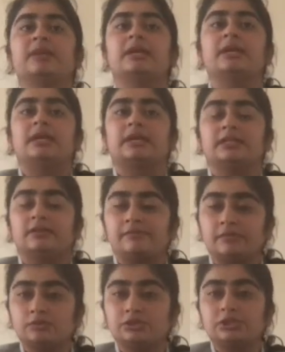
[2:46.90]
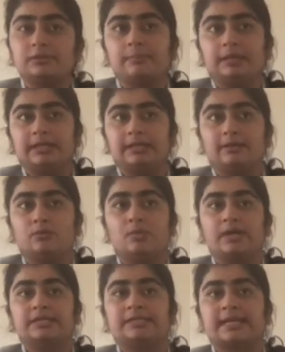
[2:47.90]
in the future period when
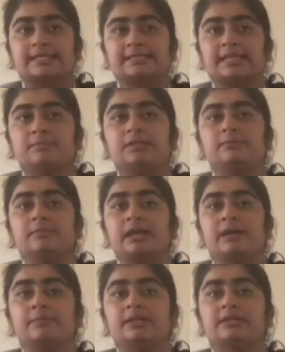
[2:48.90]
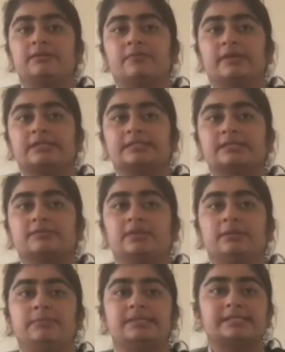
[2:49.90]
taxable primary differences will be
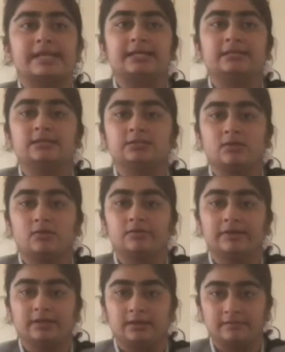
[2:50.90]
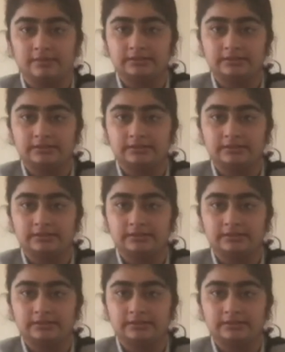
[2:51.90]
settled or recovered.